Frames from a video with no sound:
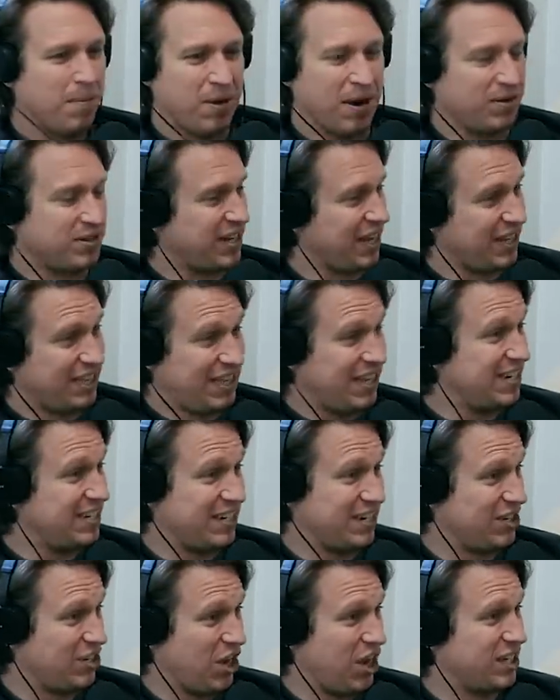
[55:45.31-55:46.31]
But I was like, this
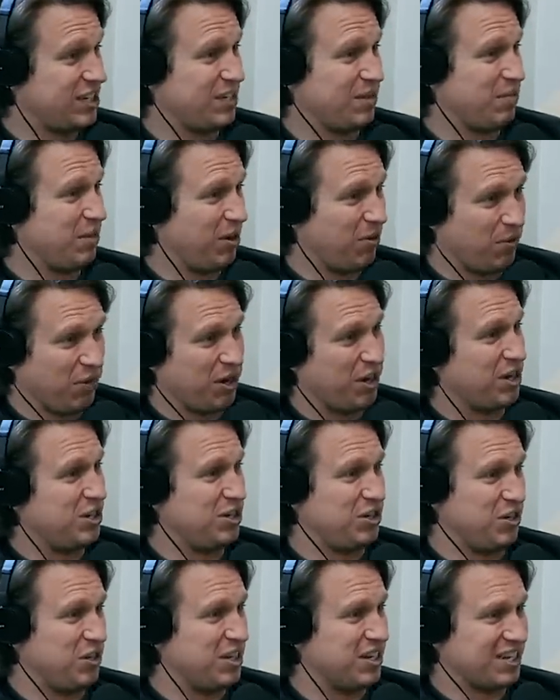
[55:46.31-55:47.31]
is awesome. Like, we're going to
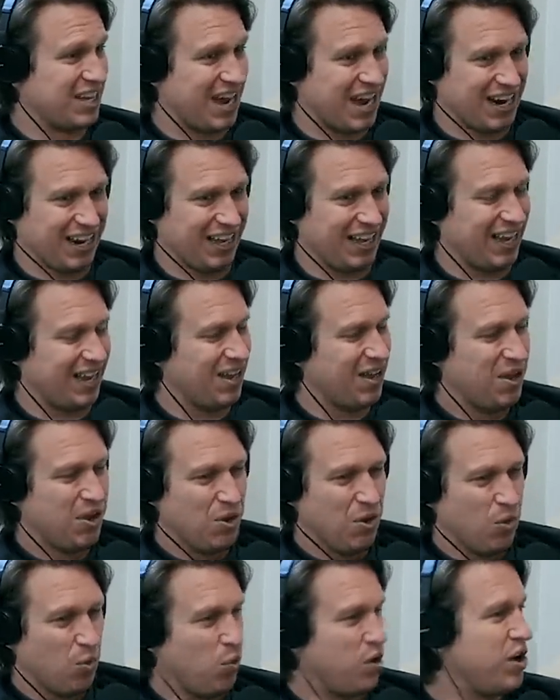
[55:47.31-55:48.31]
do this kind of like
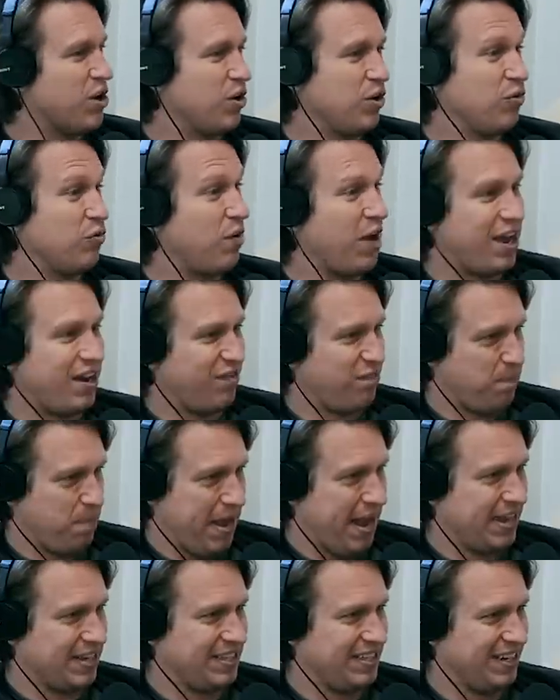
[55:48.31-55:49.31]
weird rite of passage.